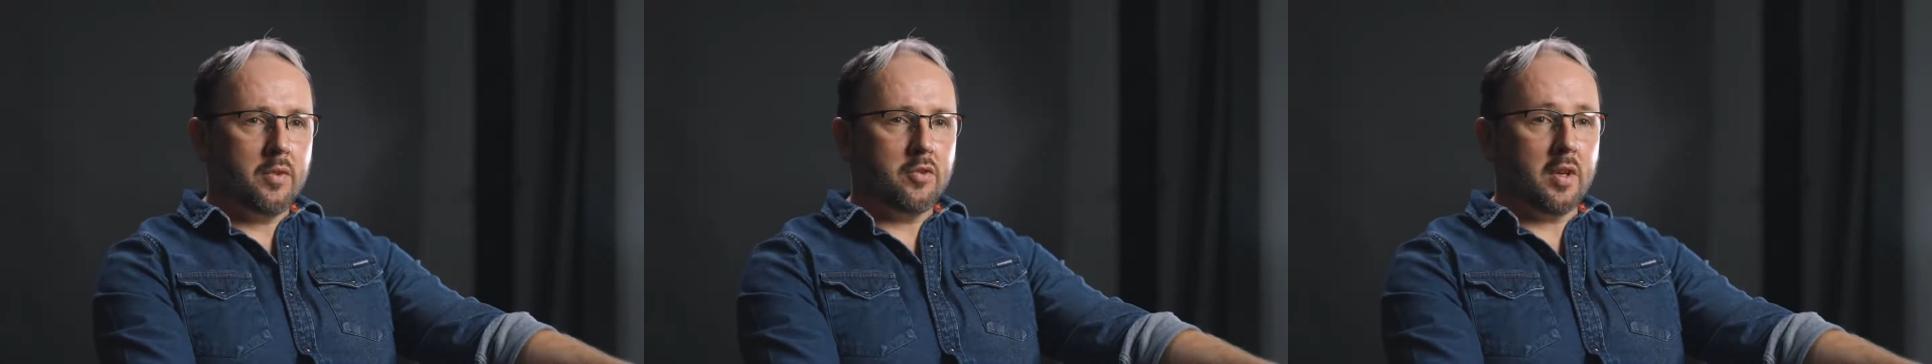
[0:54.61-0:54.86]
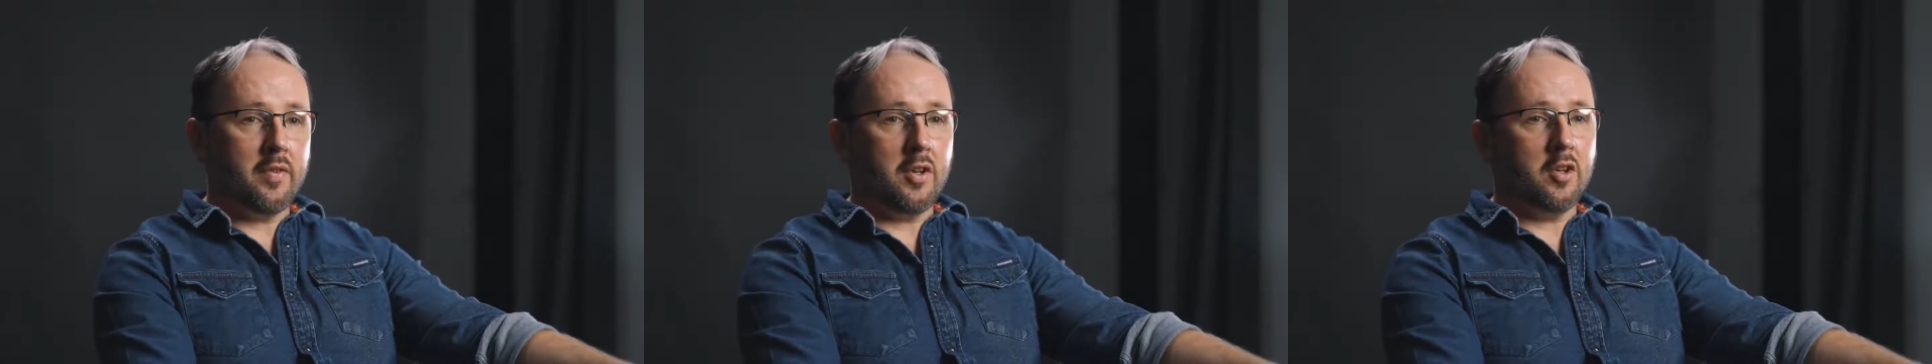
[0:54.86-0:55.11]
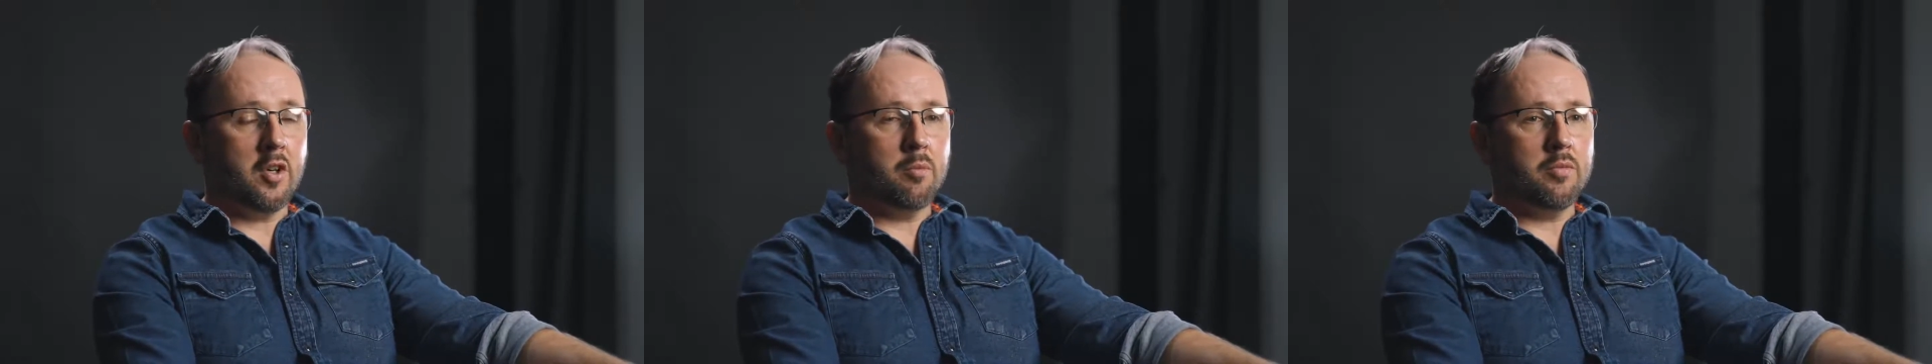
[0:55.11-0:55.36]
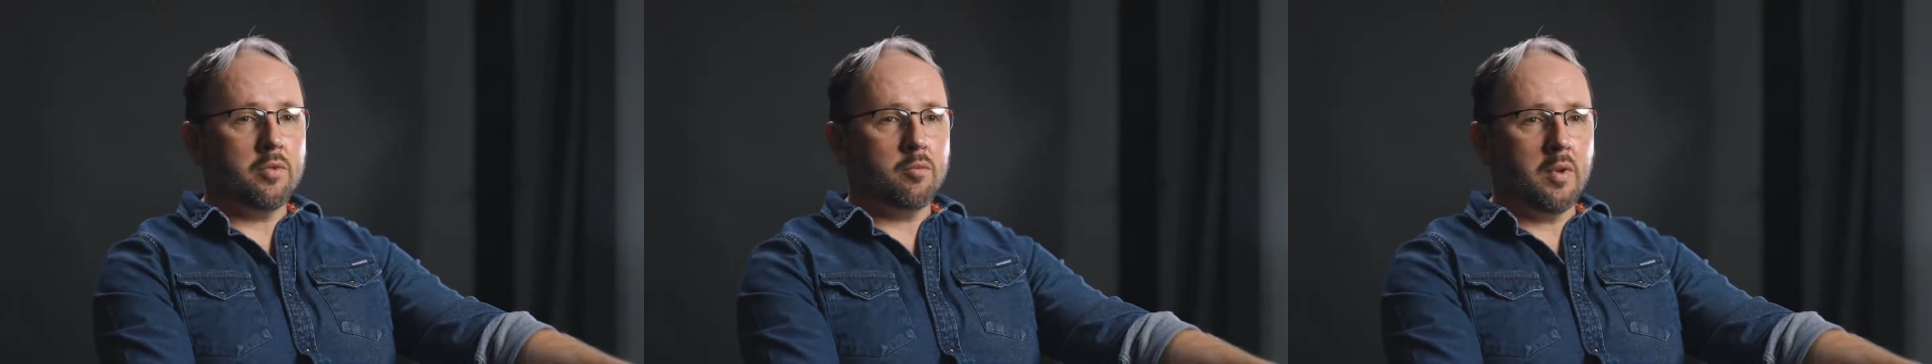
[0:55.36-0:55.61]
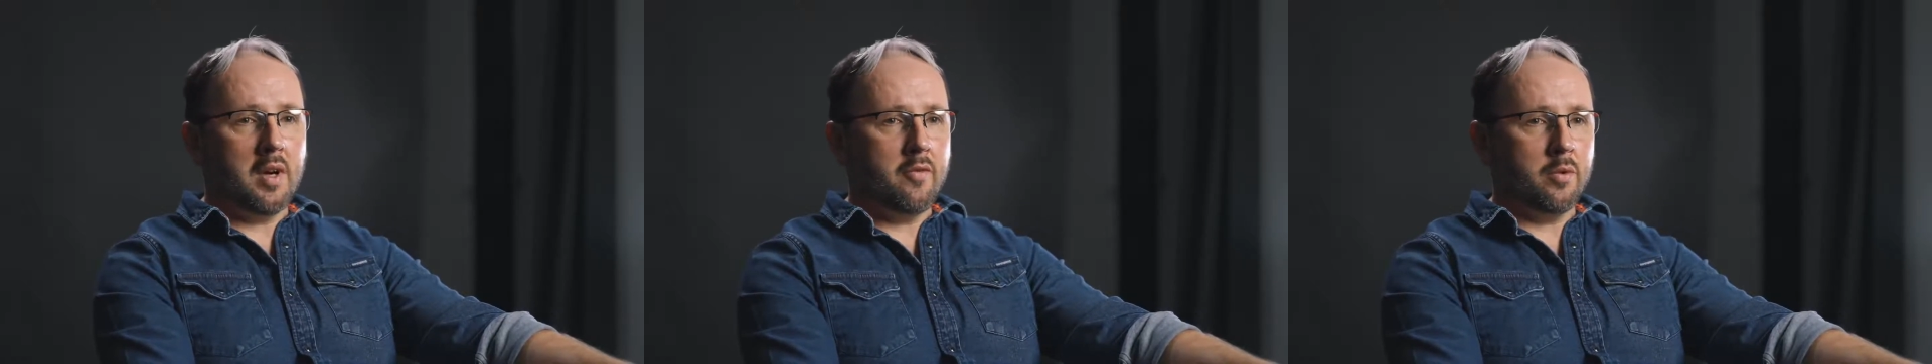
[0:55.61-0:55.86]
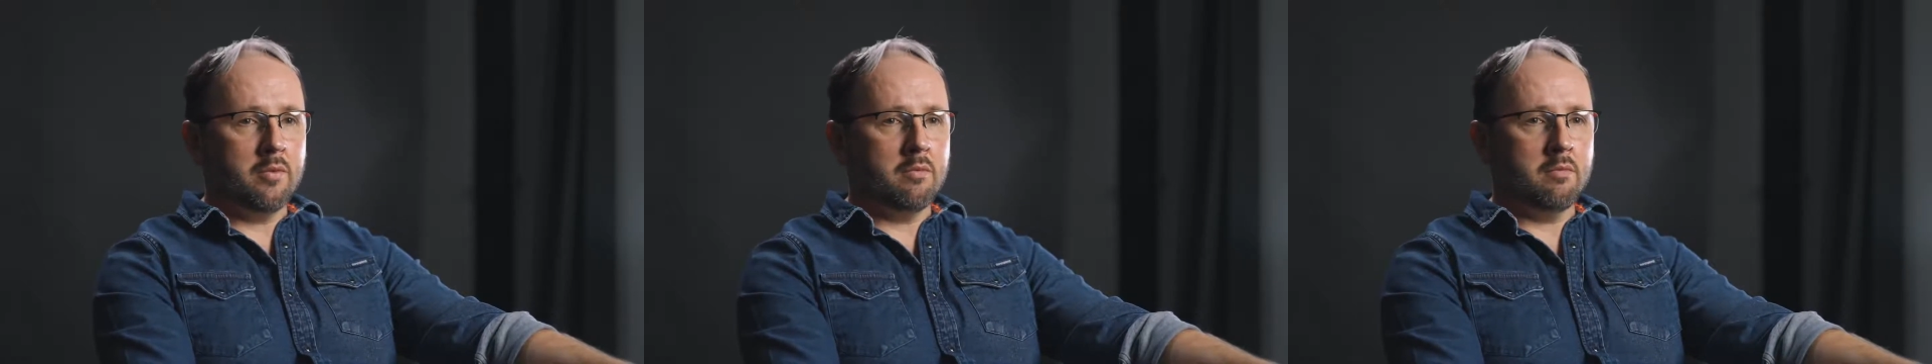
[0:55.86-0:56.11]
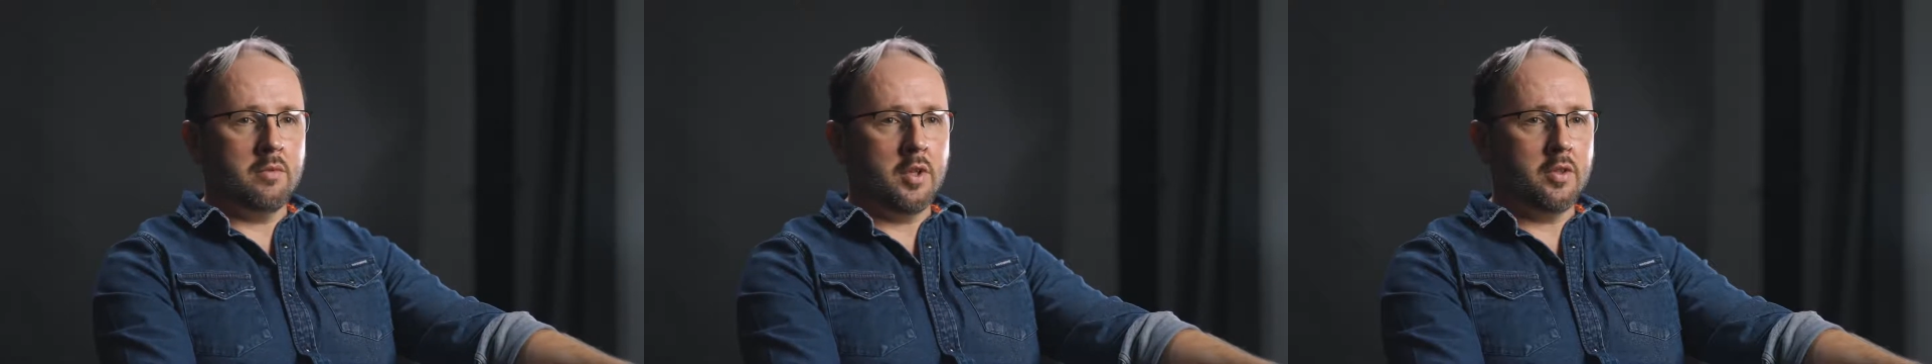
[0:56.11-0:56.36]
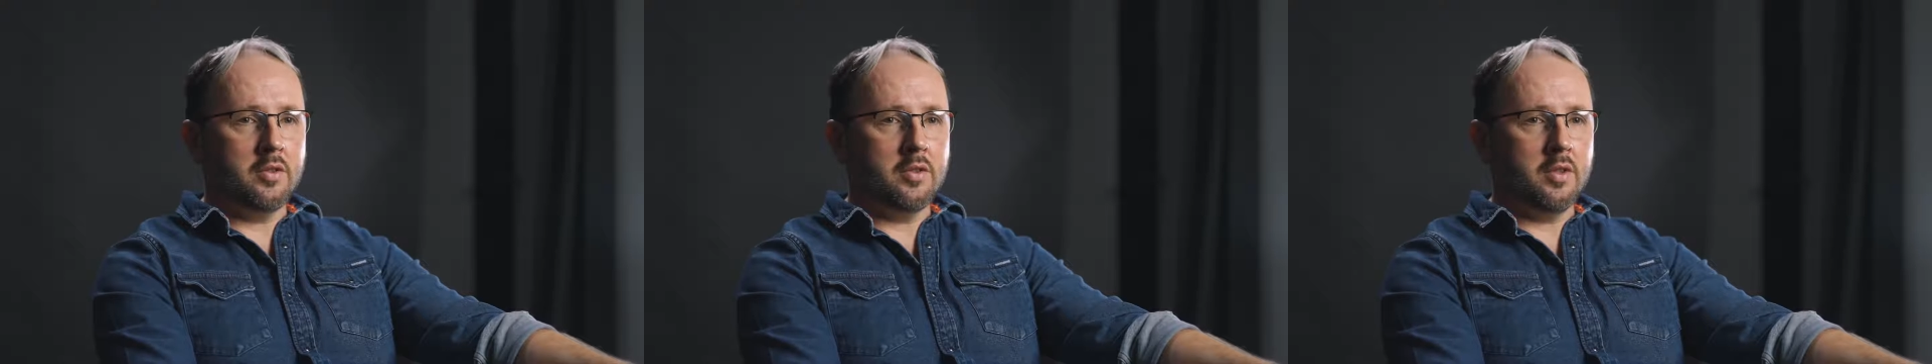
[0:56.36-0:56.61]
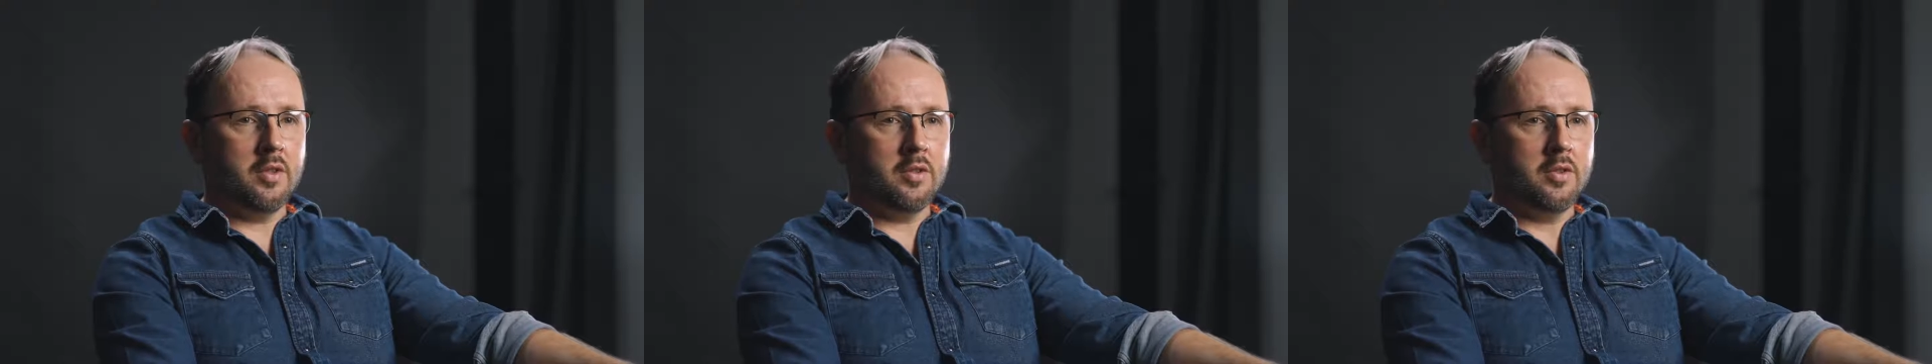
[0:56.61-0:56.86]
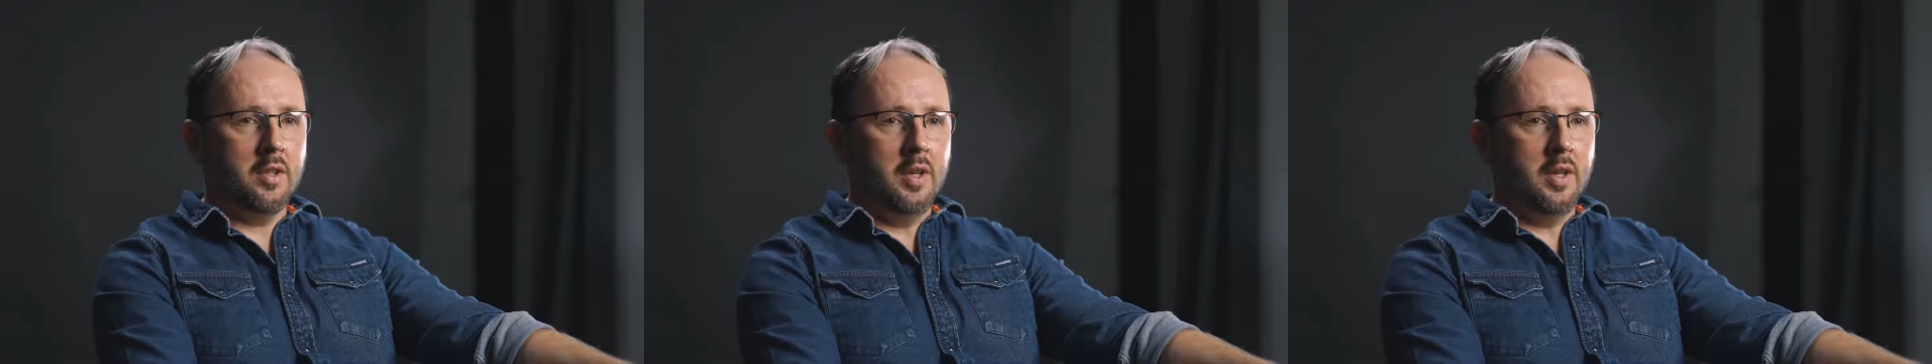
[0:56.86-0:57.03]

traffic cops, what everyone knows as us.